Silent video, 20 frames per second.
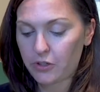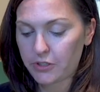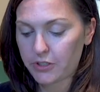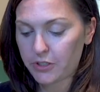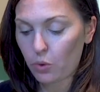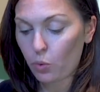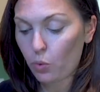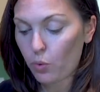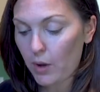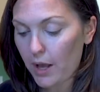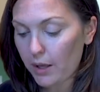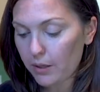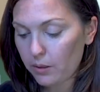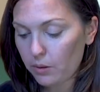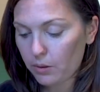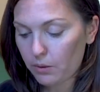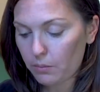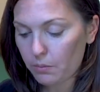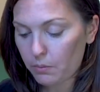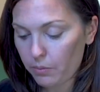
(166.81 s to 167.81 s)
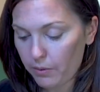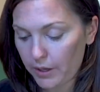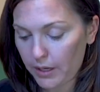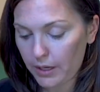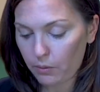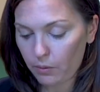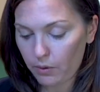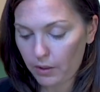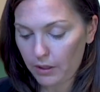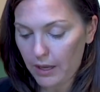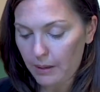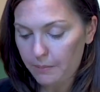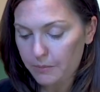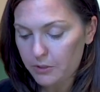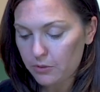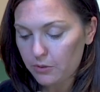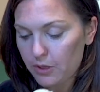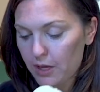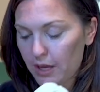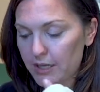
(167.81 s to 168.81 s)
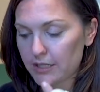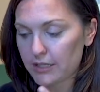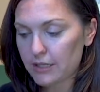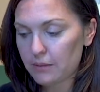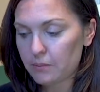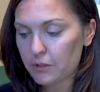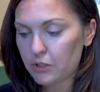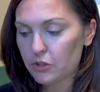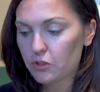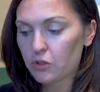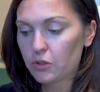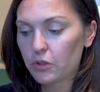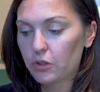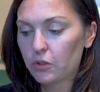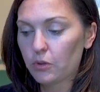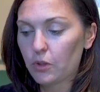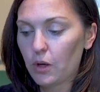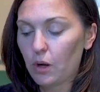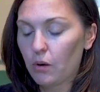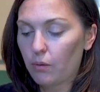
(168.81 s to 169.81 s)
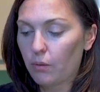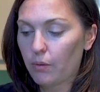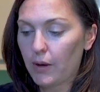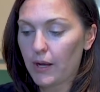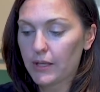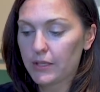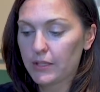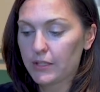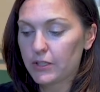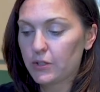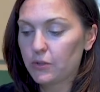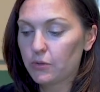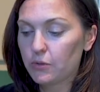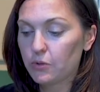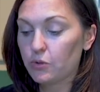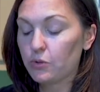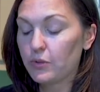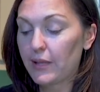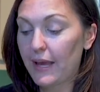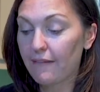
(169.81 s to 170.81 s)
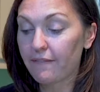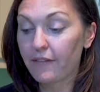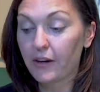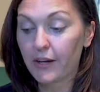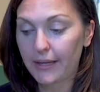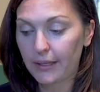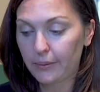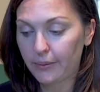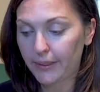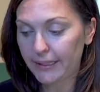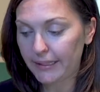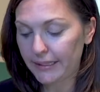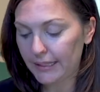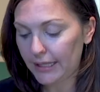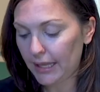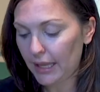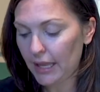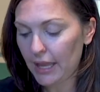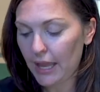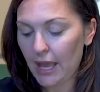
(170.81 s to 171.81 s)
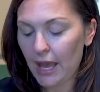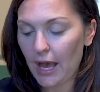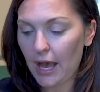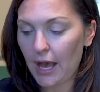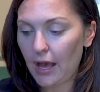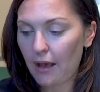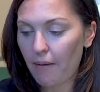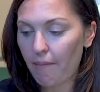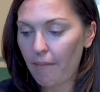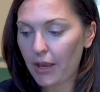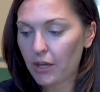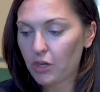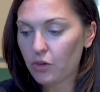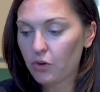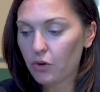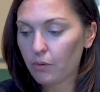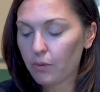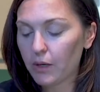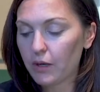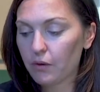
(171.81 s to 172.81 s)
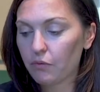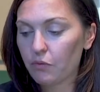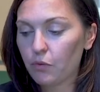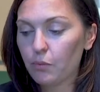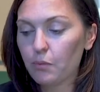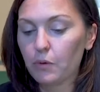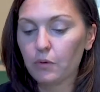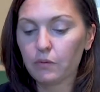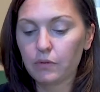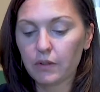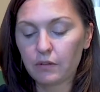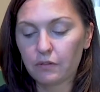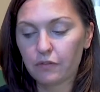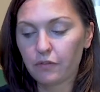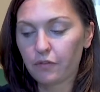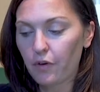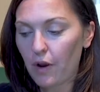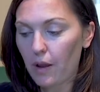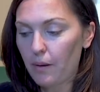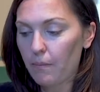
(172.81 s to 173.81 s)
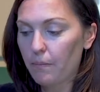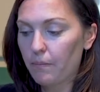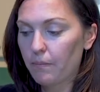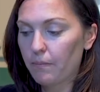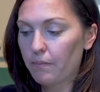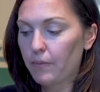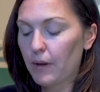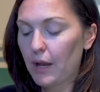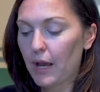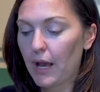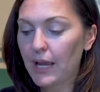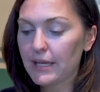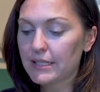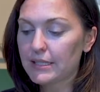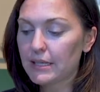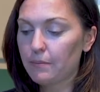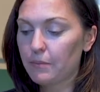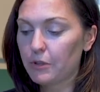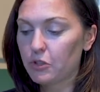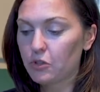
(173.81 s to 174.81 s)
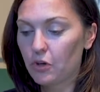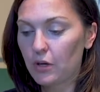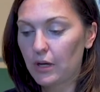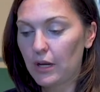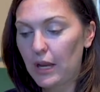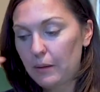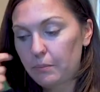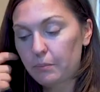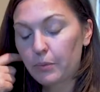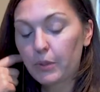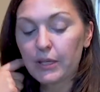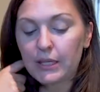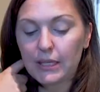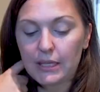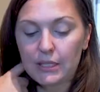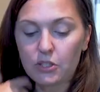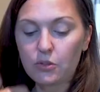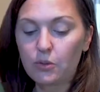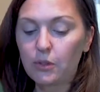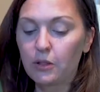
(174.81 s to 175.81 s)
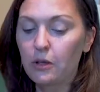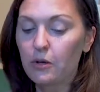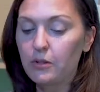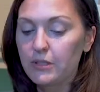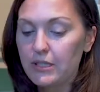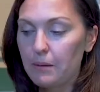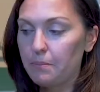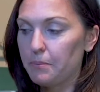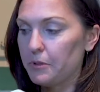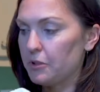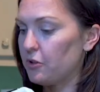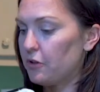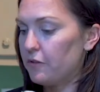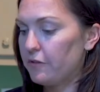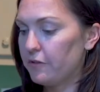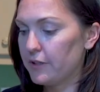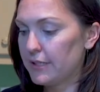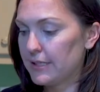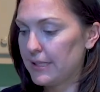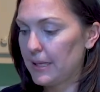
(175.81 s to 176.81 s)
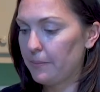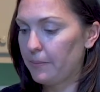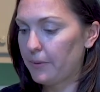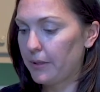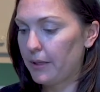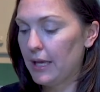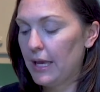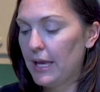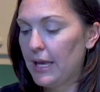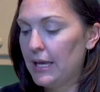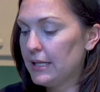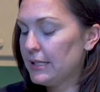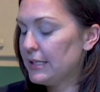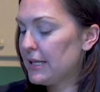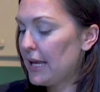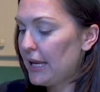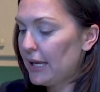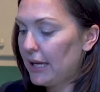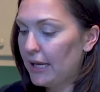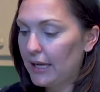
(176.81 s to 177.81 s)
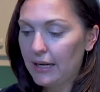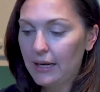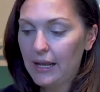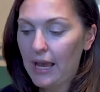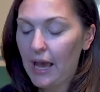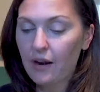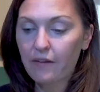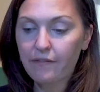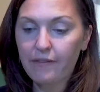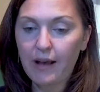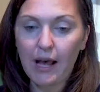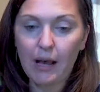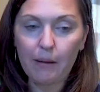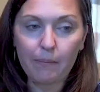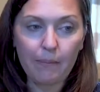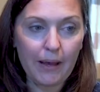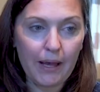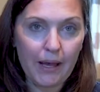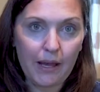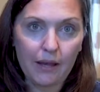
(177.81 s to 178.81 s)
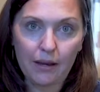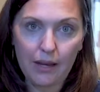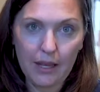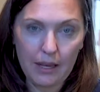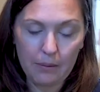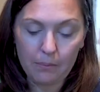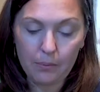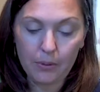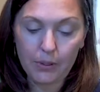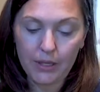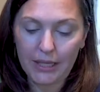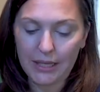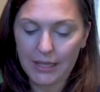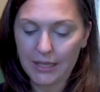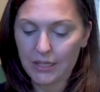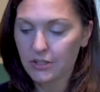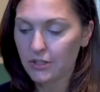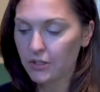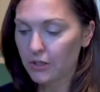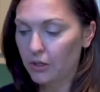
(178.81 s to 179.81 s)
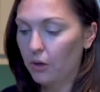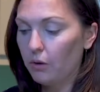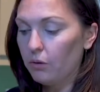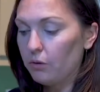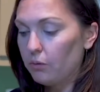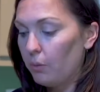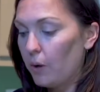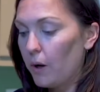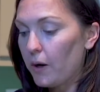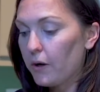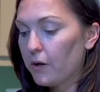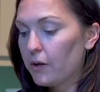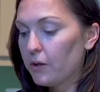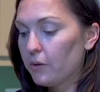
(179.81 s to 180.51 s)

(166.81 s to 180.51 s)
So while you can bring wool up to a high temperature, you don't want to do that very quickly, and you don't want to remove it from a high temperature and put it into a low temperature. For example, taking it out of a hot pot and putting it into cold water.